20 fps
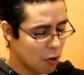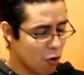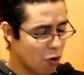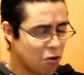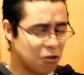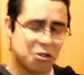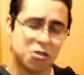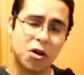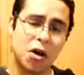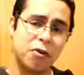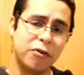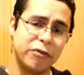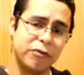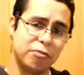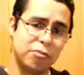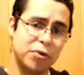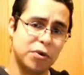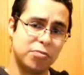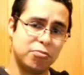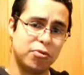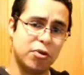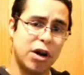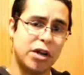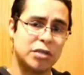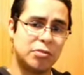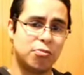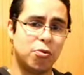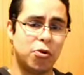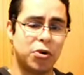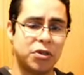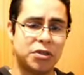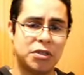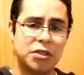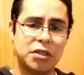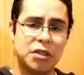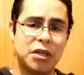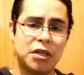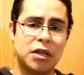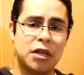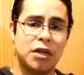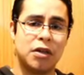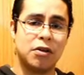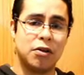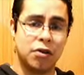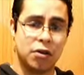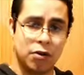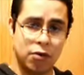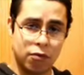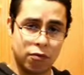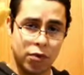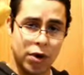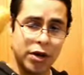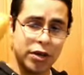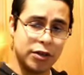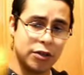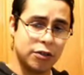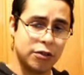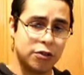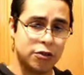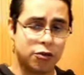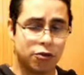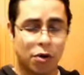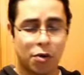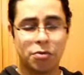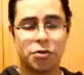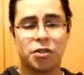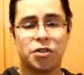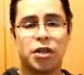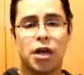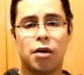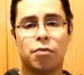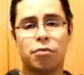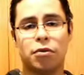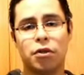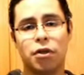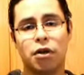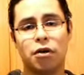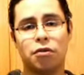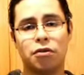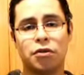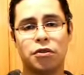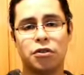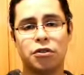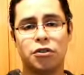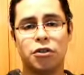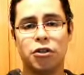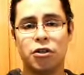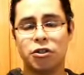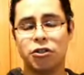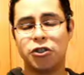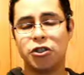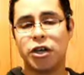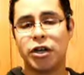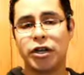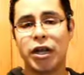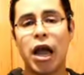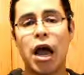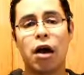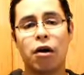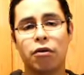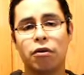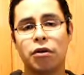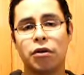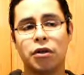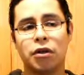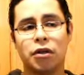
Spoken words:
Also, I'll even put price points right in the description down below so you can check out